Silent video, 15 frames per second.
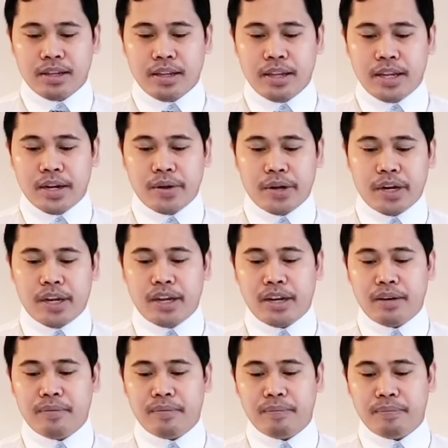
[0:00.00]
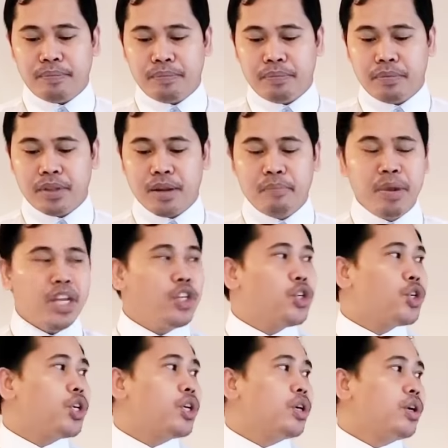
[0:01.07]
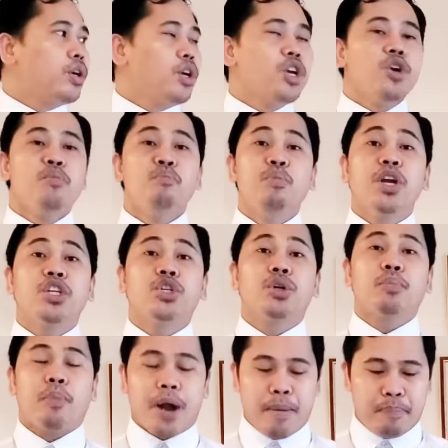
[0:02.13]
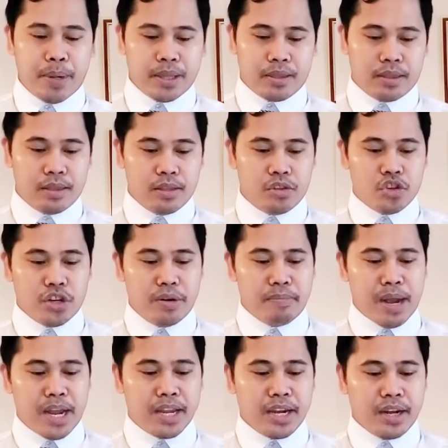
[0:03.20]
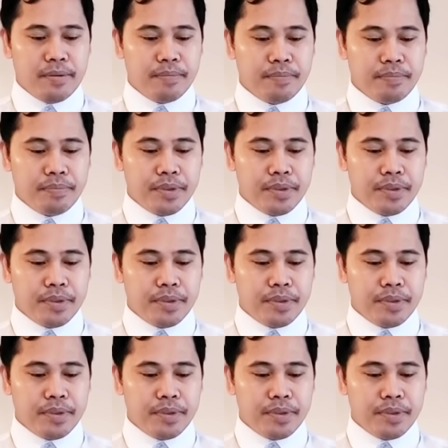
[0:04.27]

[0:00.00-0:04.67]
Here in the major major prophet Jeremiah.